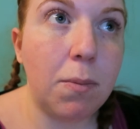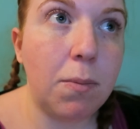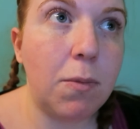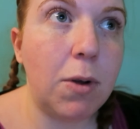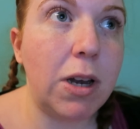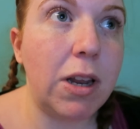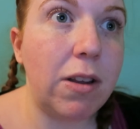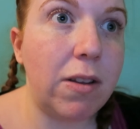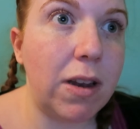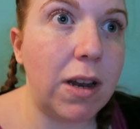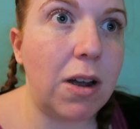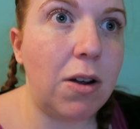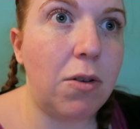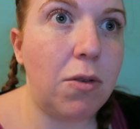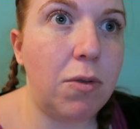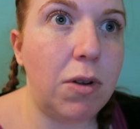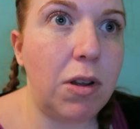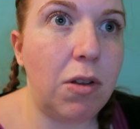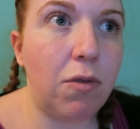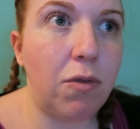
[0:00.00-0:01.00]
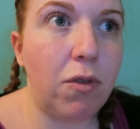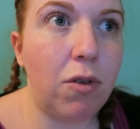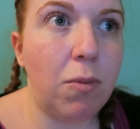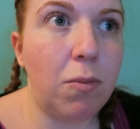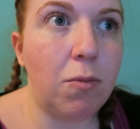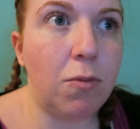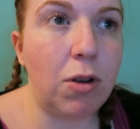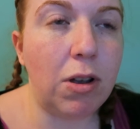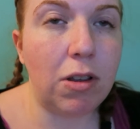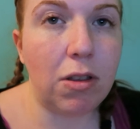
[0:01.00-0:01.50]
what is now Owen's
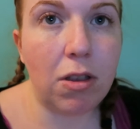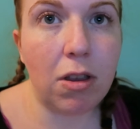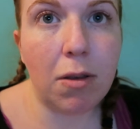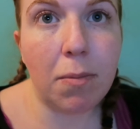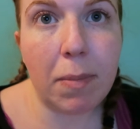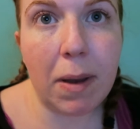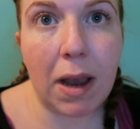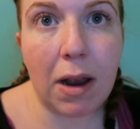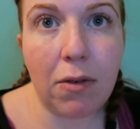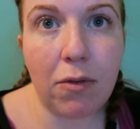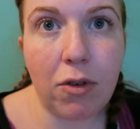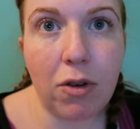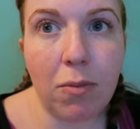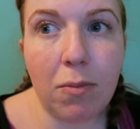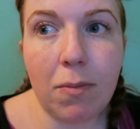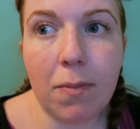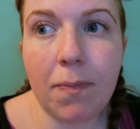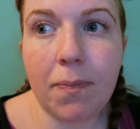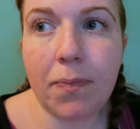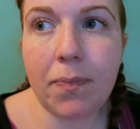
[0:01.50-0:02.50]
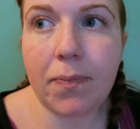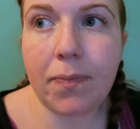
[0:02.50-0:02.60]
room was the spare room,